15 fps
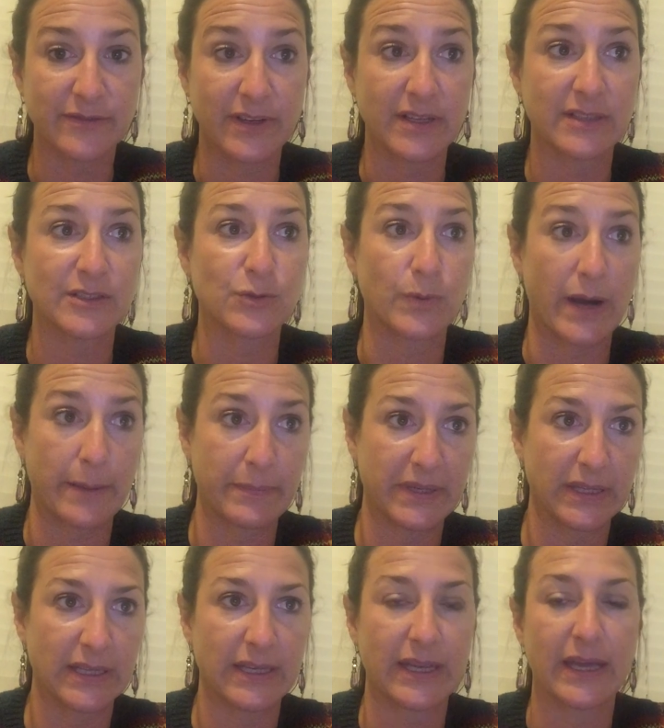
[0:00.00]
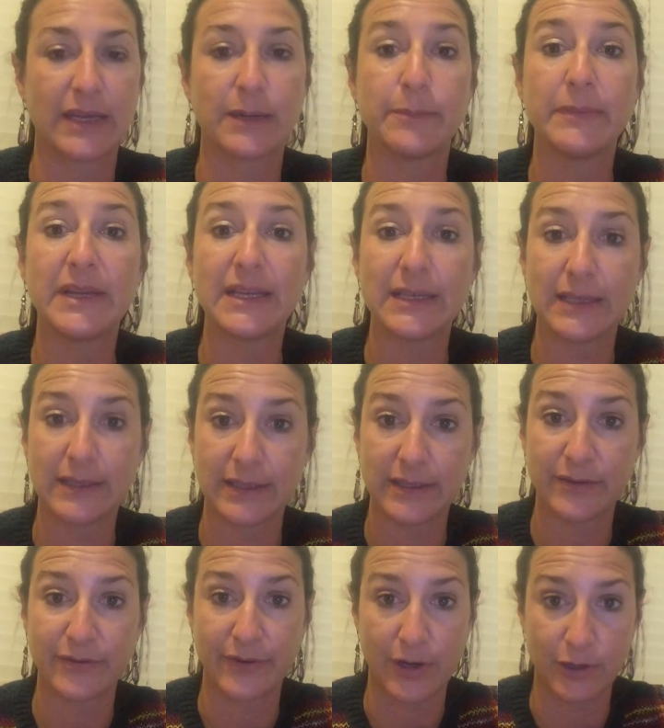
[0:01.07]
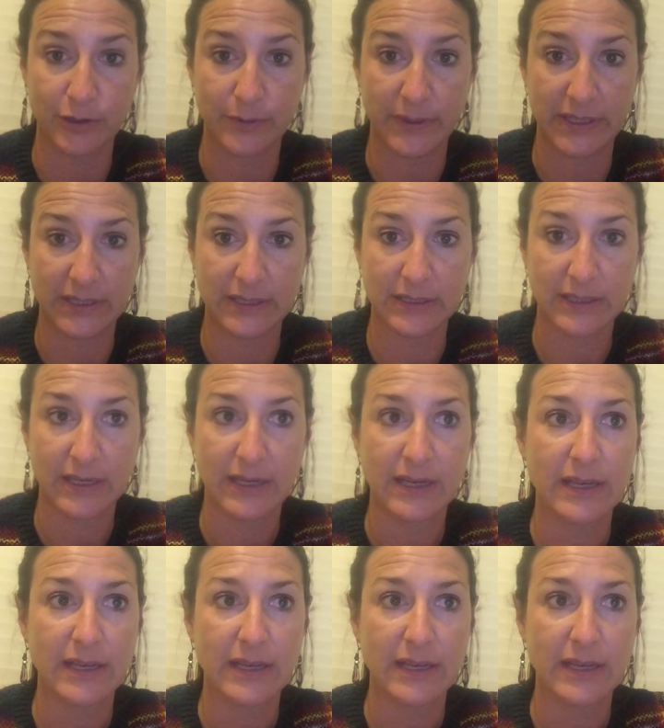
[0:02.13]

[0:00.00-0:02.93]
violence rapidly and immediately following